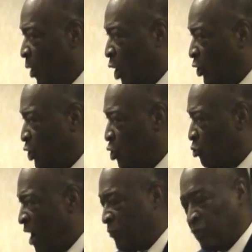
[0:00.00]
We're going
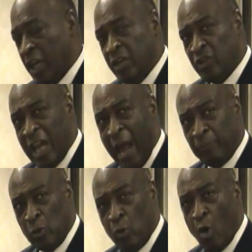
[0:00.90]
to do great things in
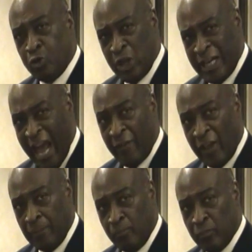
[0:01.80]
Hampton Roads
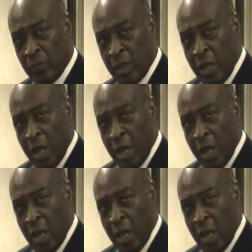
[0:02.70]
together.